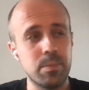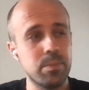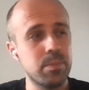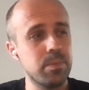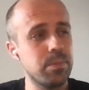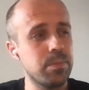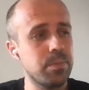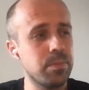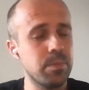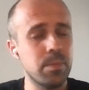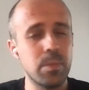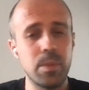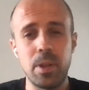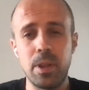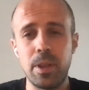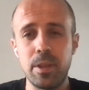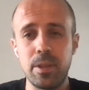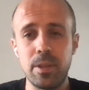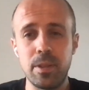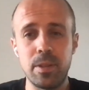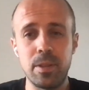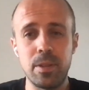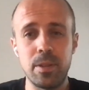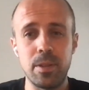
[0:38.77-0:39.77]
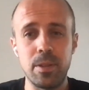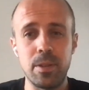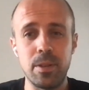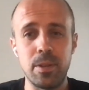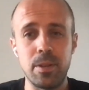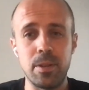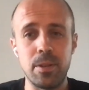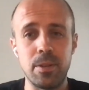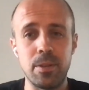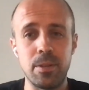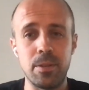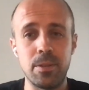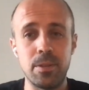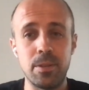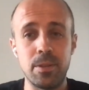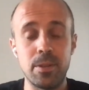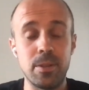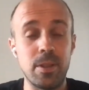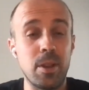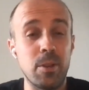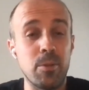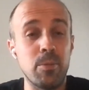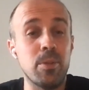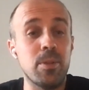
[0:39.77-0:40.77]
let's
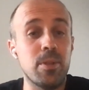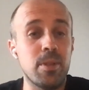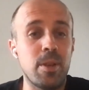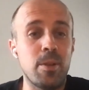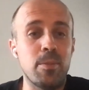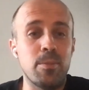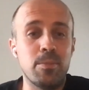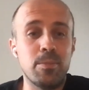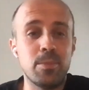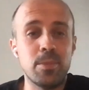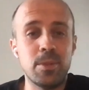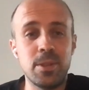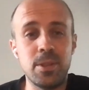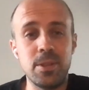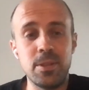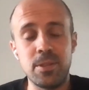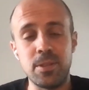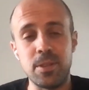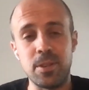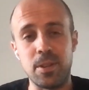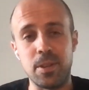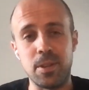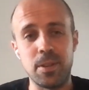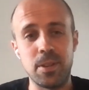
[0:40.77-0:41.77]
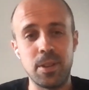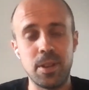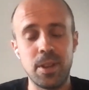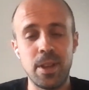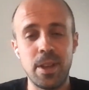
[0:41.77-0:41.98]
start with some history.